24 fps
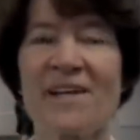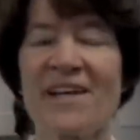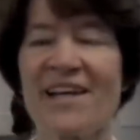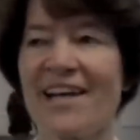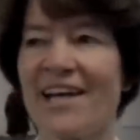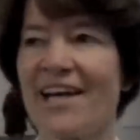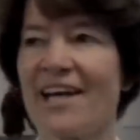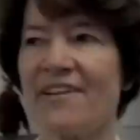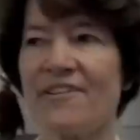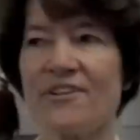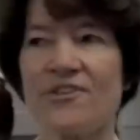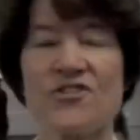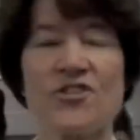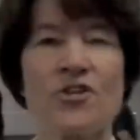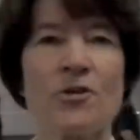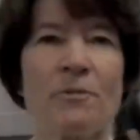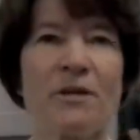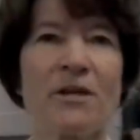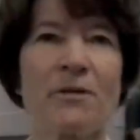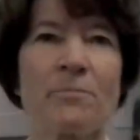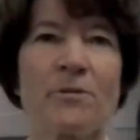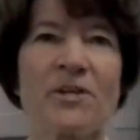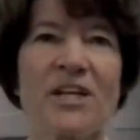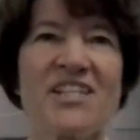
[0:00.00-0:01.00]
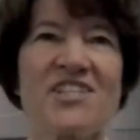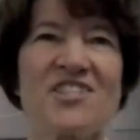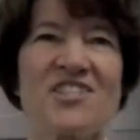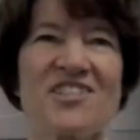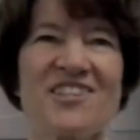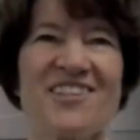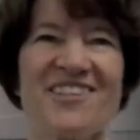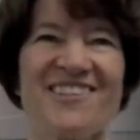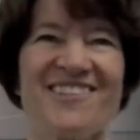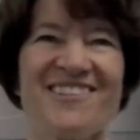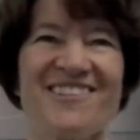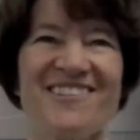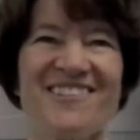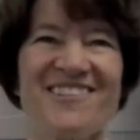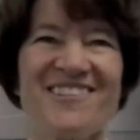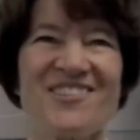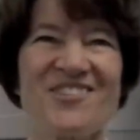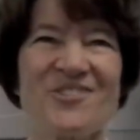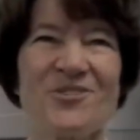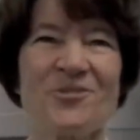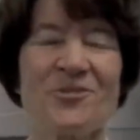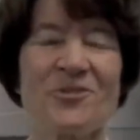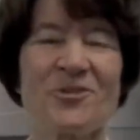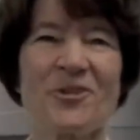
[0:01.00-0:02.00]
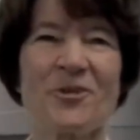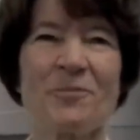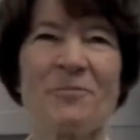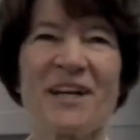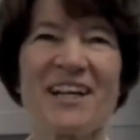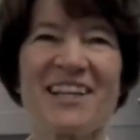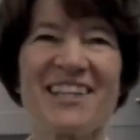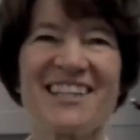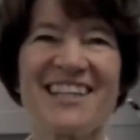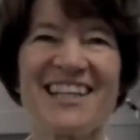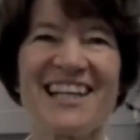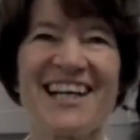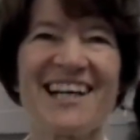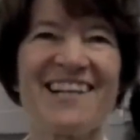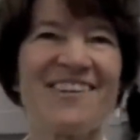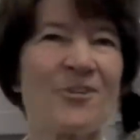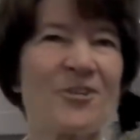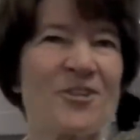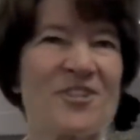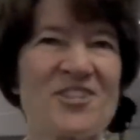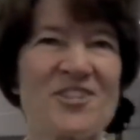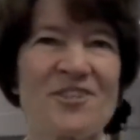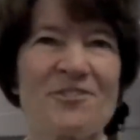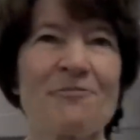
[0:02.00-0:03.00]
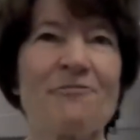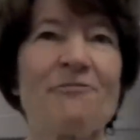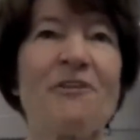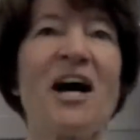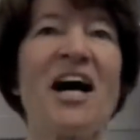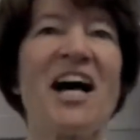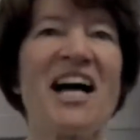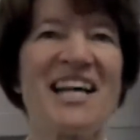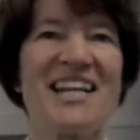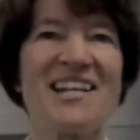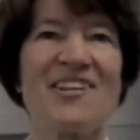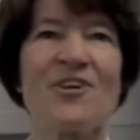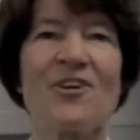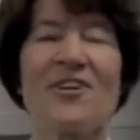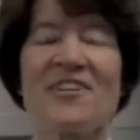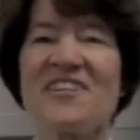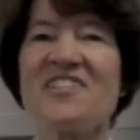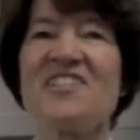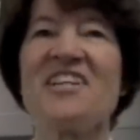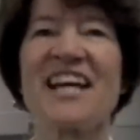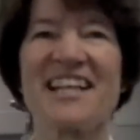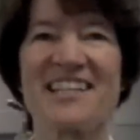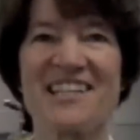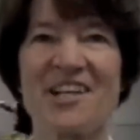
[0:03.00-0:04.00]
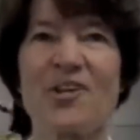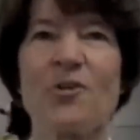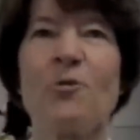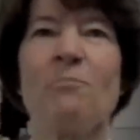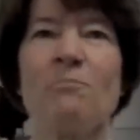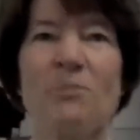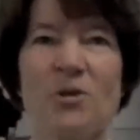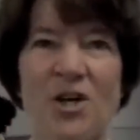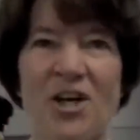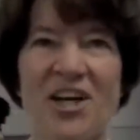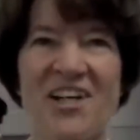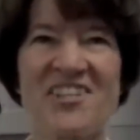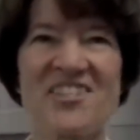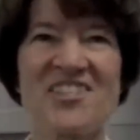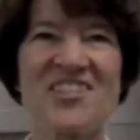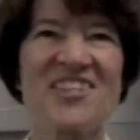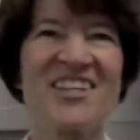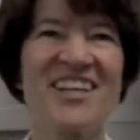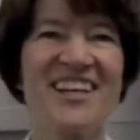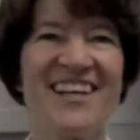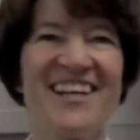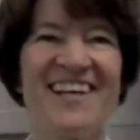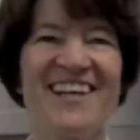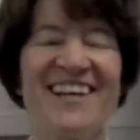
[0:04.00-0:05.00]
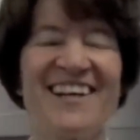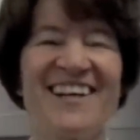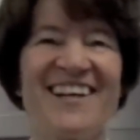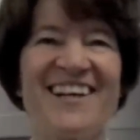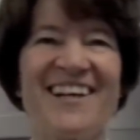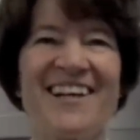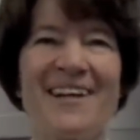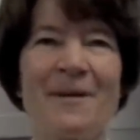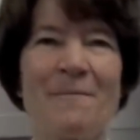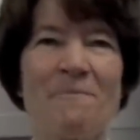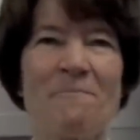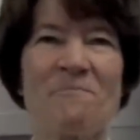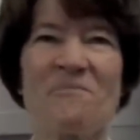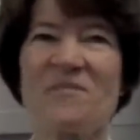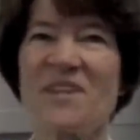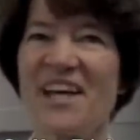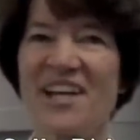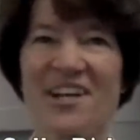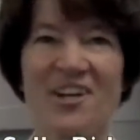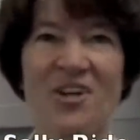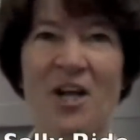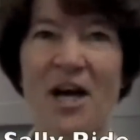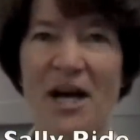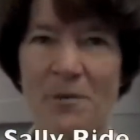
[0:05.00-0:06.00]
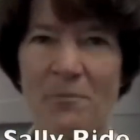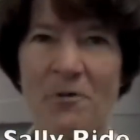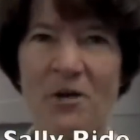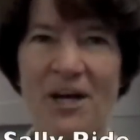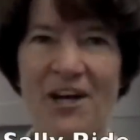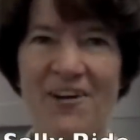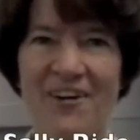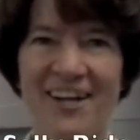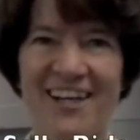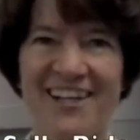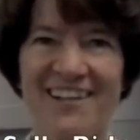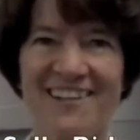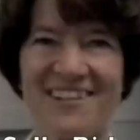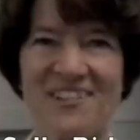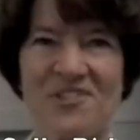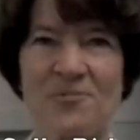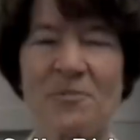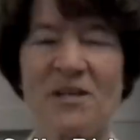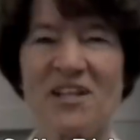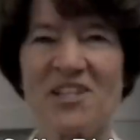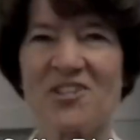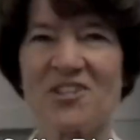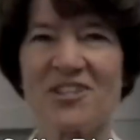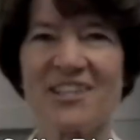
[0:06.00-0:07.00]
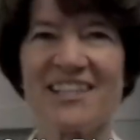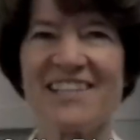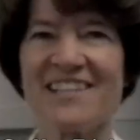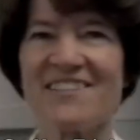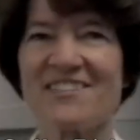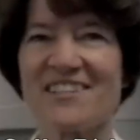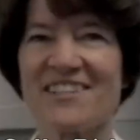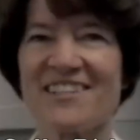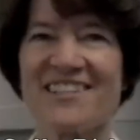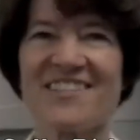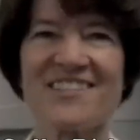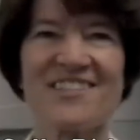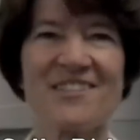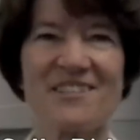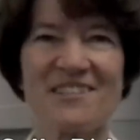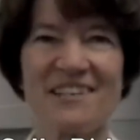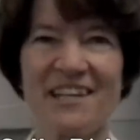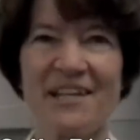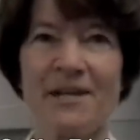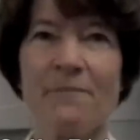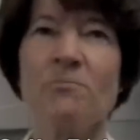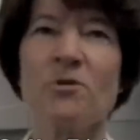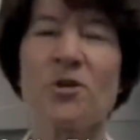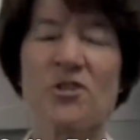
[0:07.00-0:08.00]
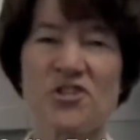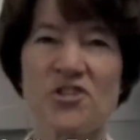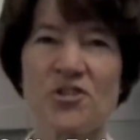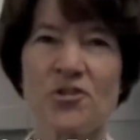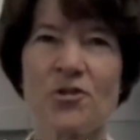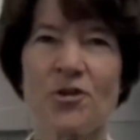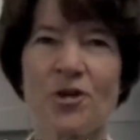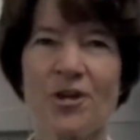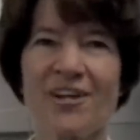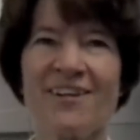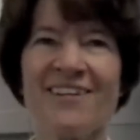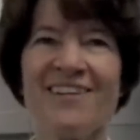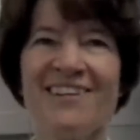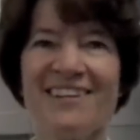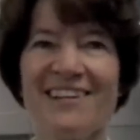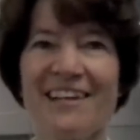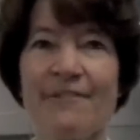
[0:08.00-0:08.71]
And there's no better place to, to learn about that or to find all the technical books um, than a library, especially since, in a bookstore,